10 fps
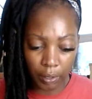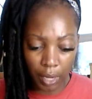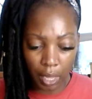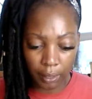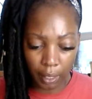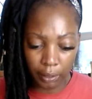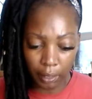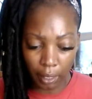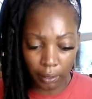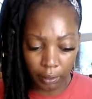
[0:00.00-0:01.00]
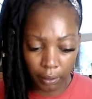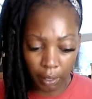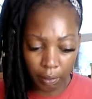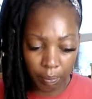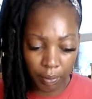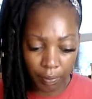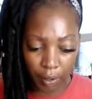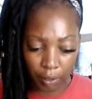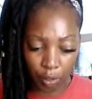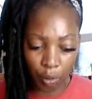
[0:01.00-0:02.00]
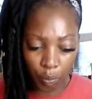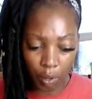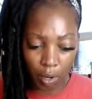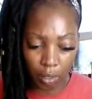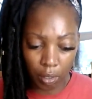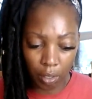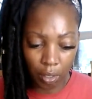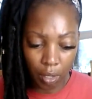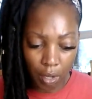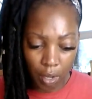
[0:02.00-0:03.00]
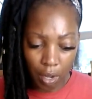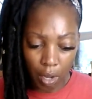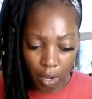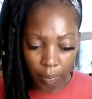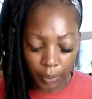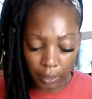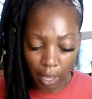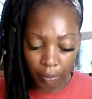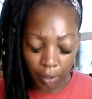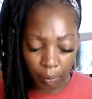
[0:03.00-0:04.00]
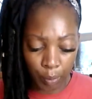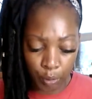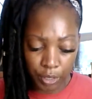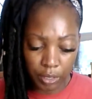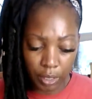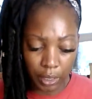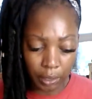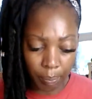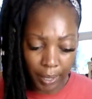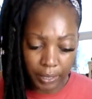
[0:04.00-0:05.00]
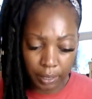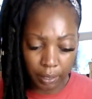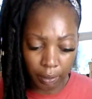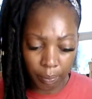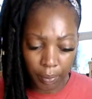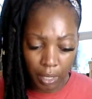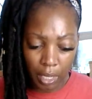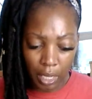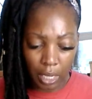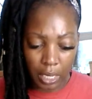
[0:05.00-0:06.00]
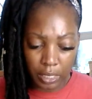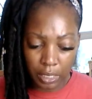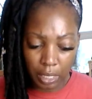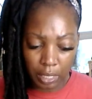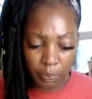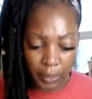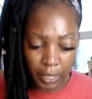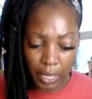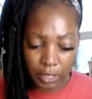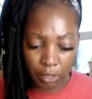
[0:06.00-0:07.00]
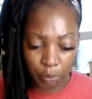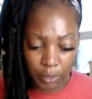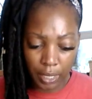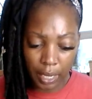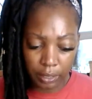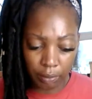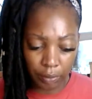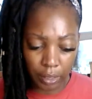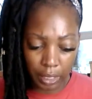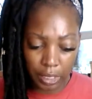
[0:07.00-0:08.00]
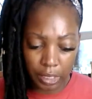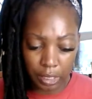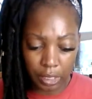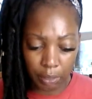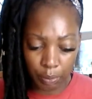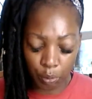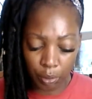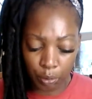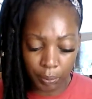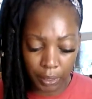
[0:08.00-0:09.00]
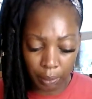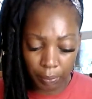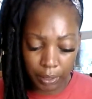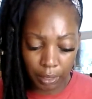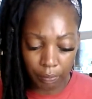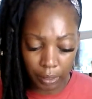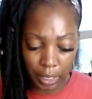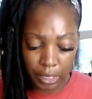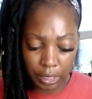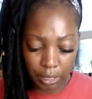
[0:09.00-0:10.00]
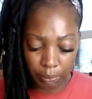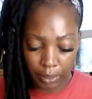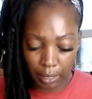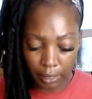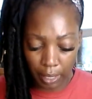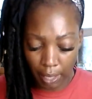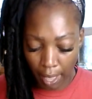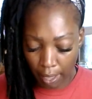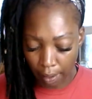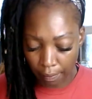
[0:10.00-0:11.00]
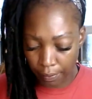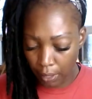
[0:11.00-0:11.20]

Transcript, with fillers: not like that. They could be very cold hearted, um, allow their emotions to get the best of them. And it's, it's because of those toxic relationships or those manipulative relationships that they have